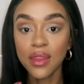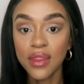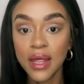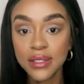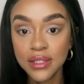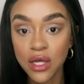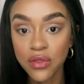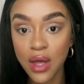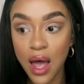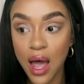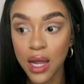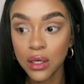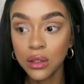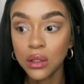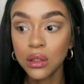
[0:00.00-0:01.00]
That's how the
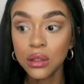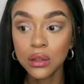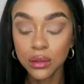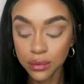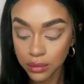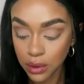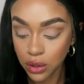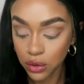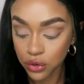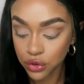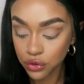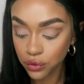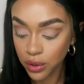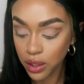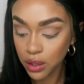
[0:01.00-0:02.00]
eye look.
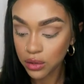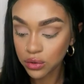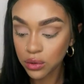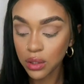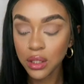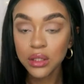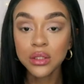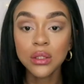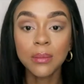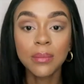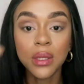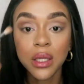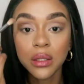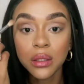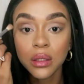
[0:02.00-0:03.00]
Looks great. So I like to
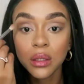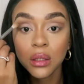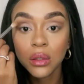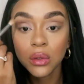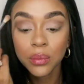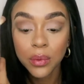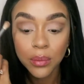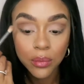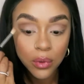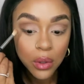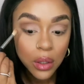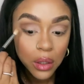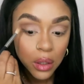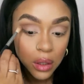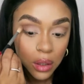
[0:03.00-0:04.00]
blend it a little bit
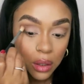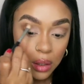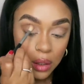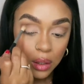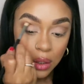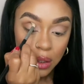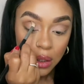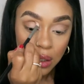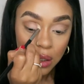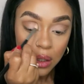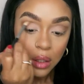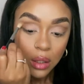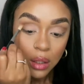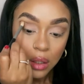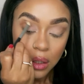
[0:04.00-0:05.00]
more.
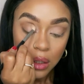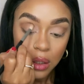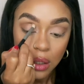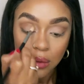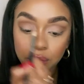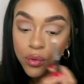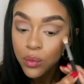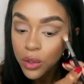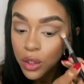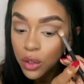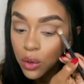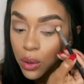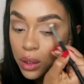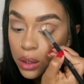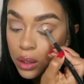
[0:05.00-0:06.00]
If you want to
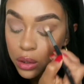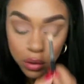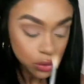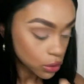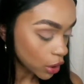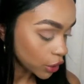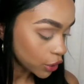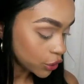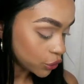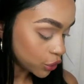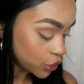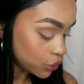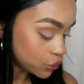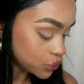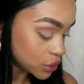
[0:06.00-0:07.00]
go a little darker, you
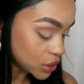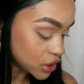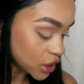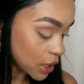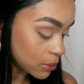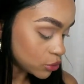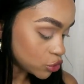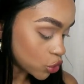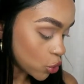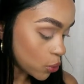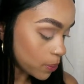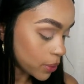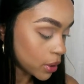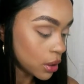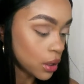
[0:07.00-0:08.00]
can use the same
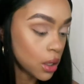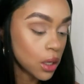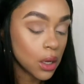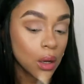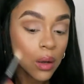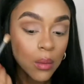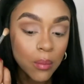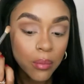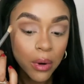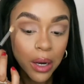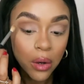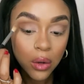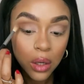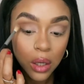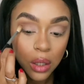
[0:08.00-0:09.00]
taupe
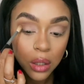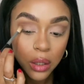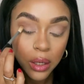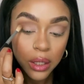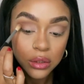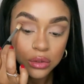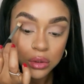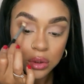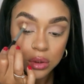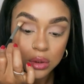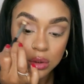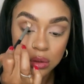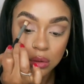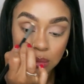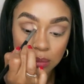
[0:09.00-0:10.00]
brown color and
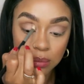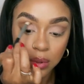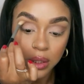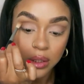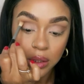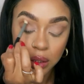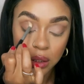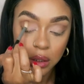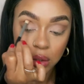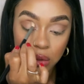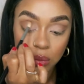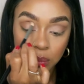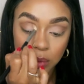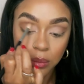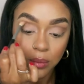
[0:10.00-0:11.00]
just blend it a
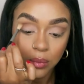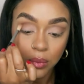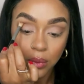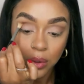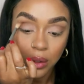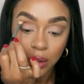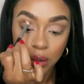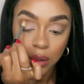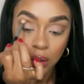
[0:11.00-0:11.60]
little bit more.